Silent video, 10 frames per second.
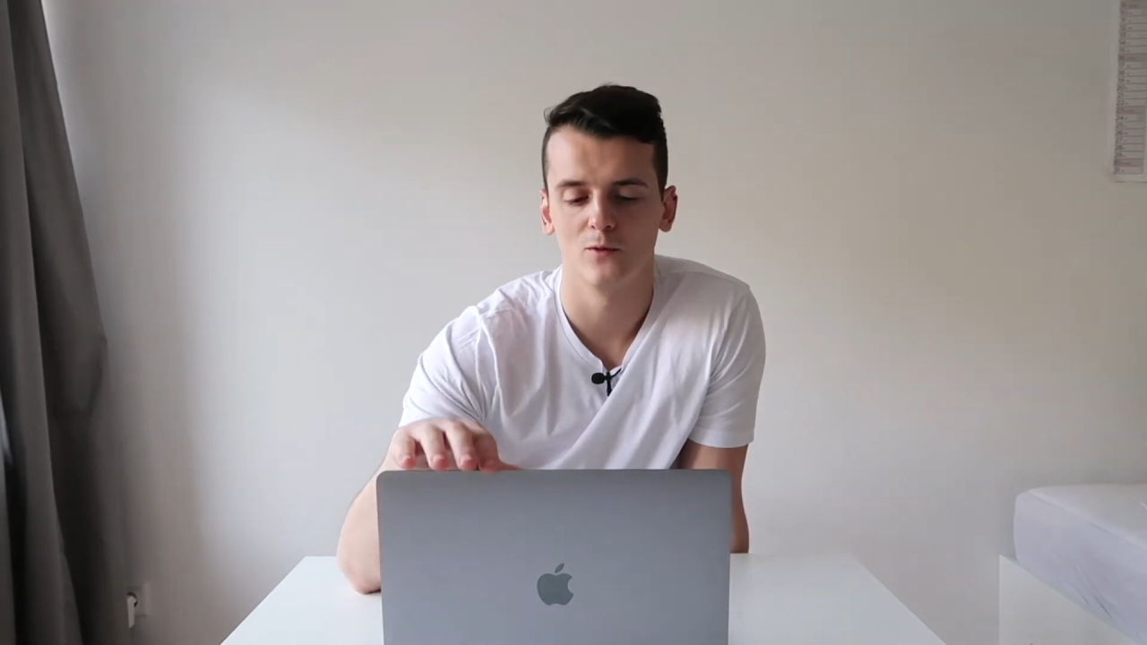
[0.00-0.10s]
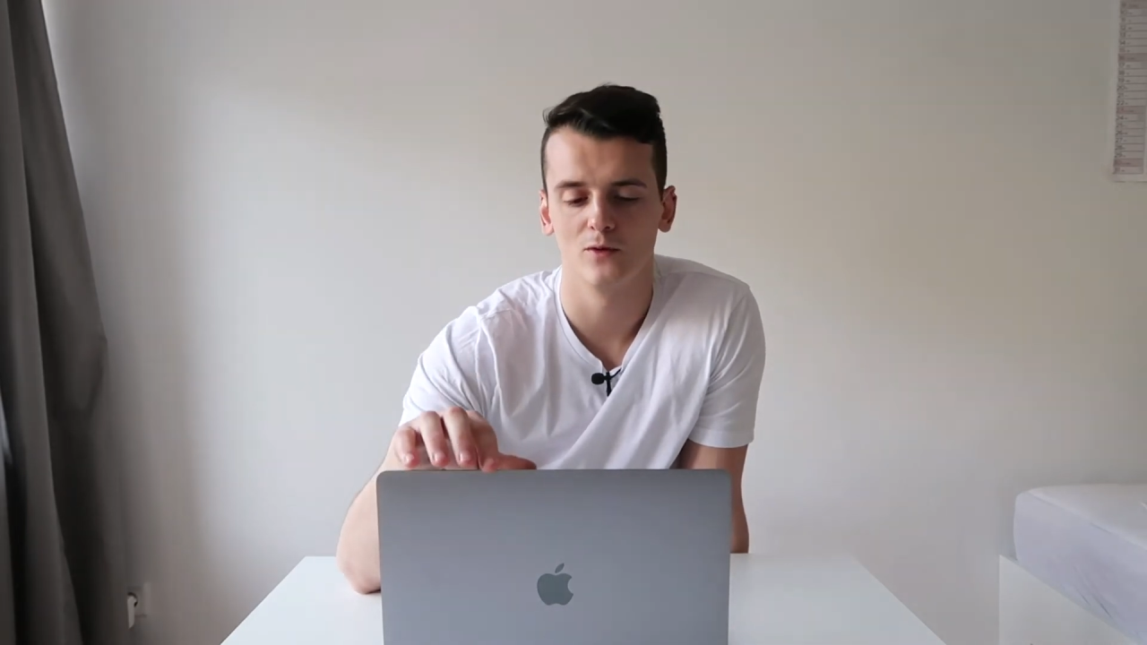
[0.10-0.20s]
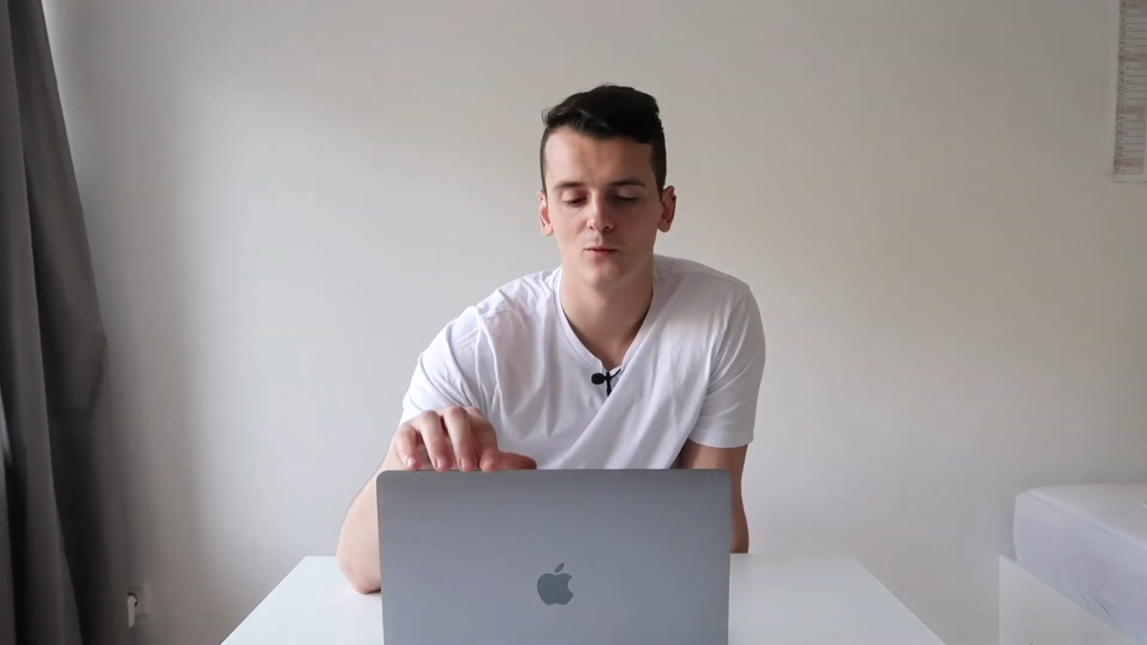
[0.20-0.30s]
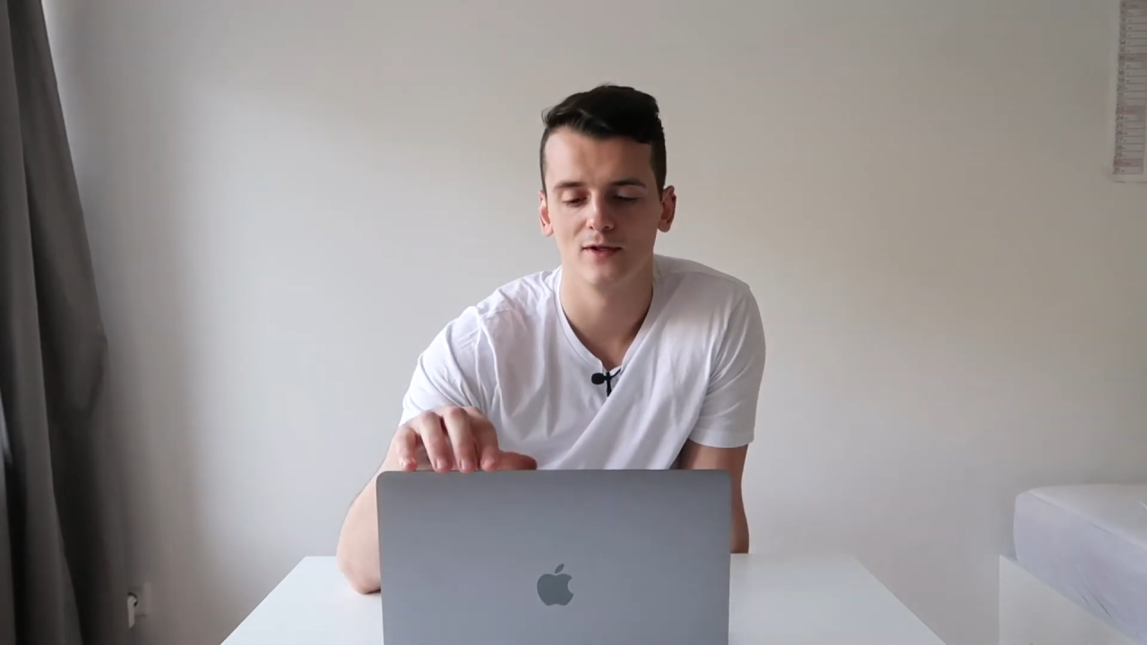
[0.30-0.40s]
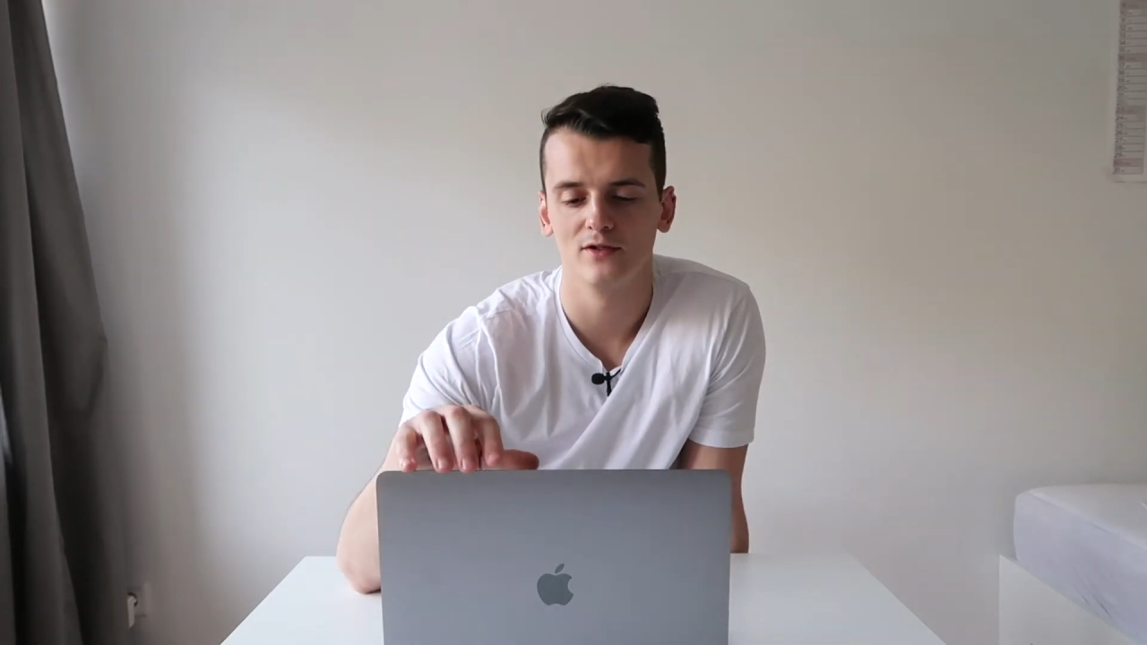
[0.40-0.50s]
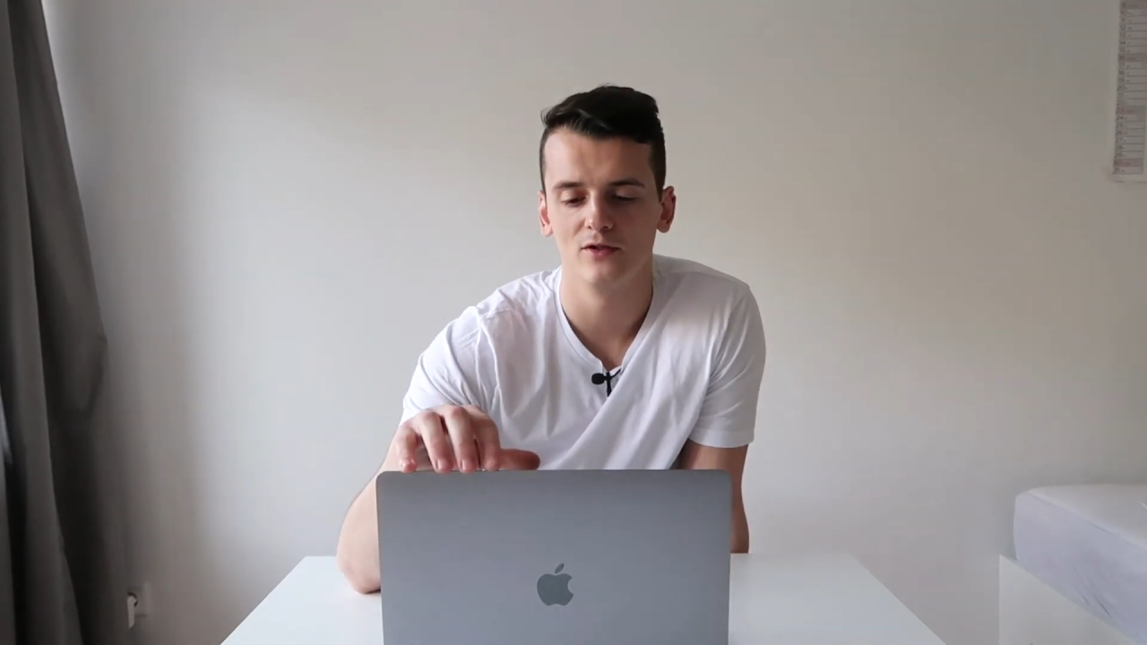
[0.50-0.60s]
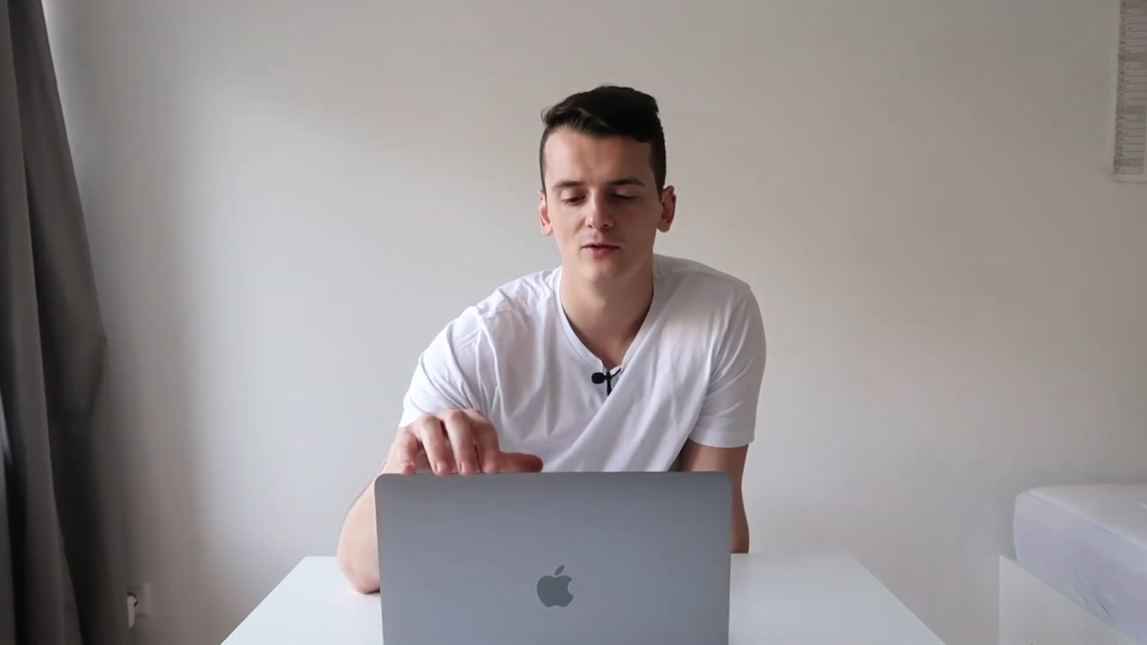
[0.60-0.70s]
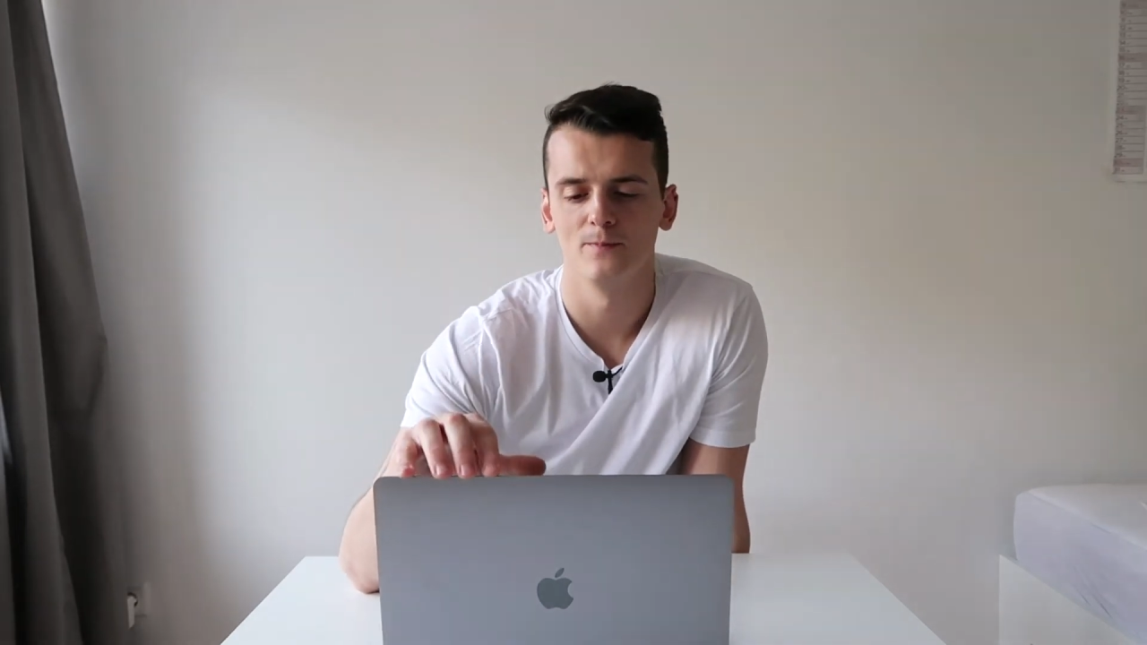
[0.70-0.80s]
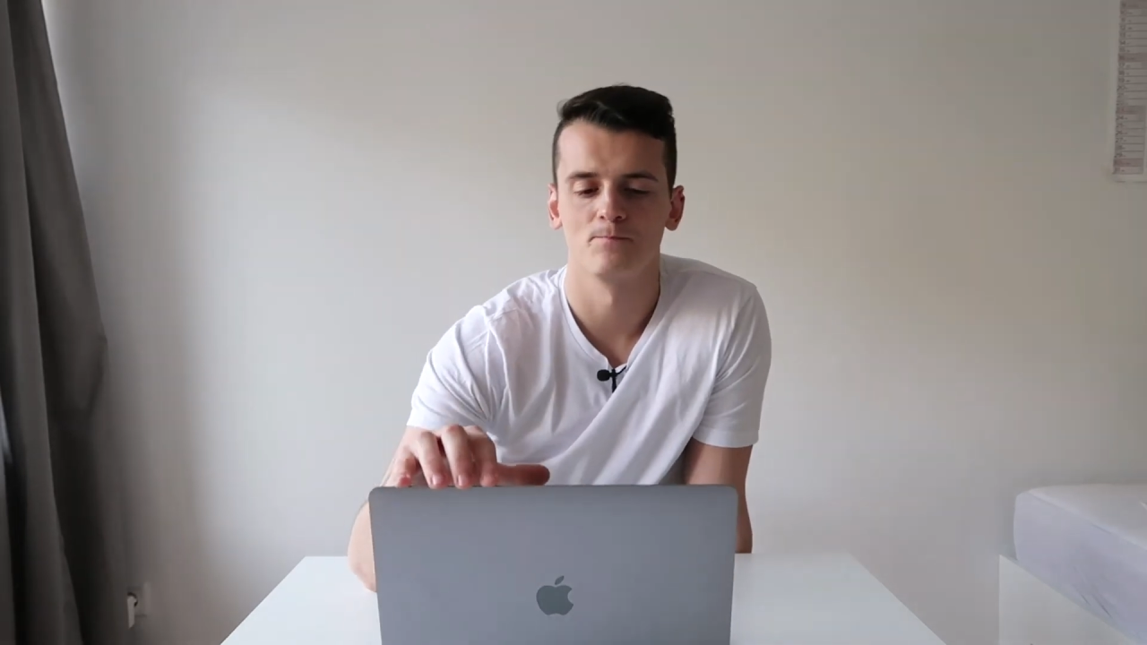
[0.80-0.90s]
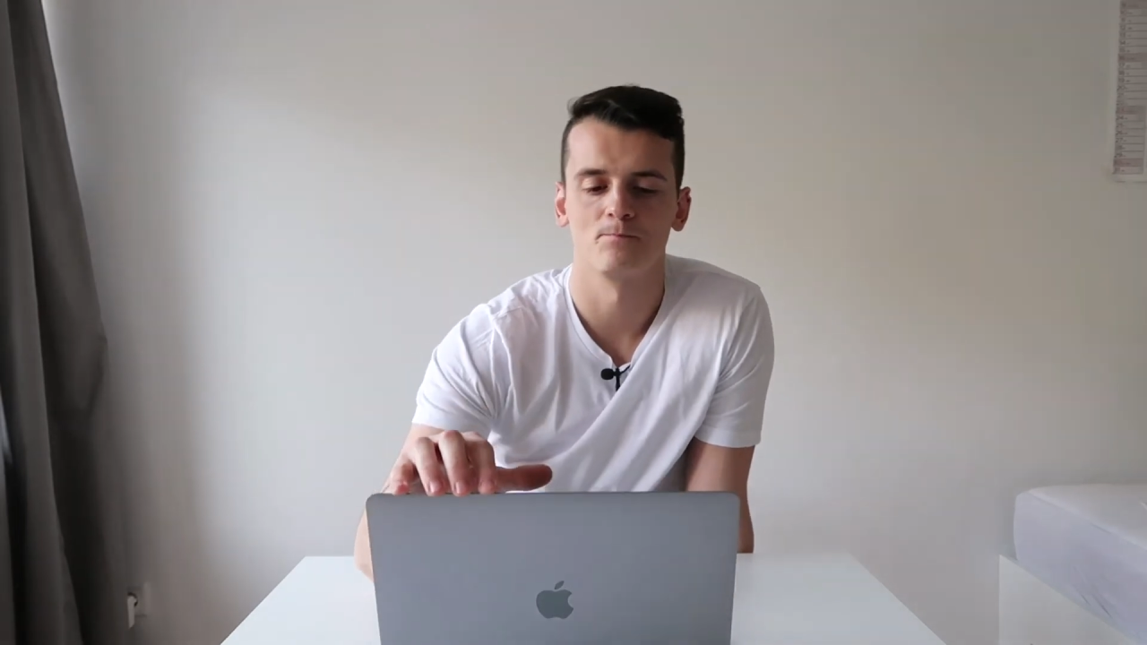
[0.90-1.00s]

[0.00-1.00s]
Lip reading: one window.